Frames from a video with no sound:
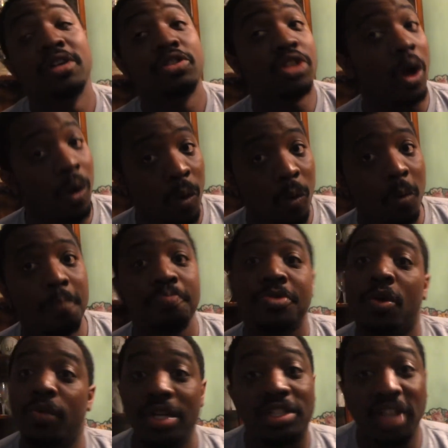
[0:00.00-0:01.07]
So
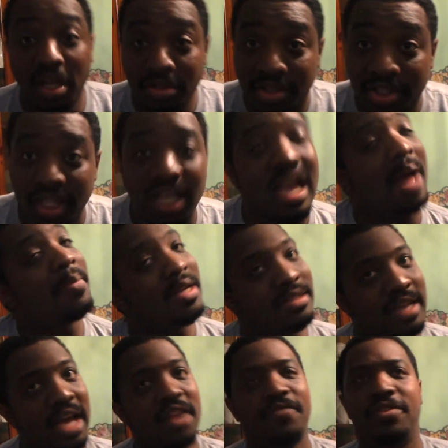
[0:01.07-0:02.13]
we shall see. I'm
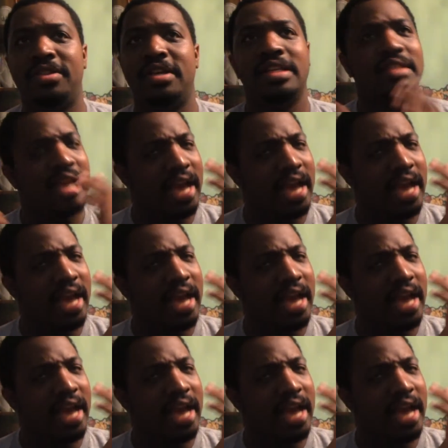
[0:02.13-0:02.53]
excited for this.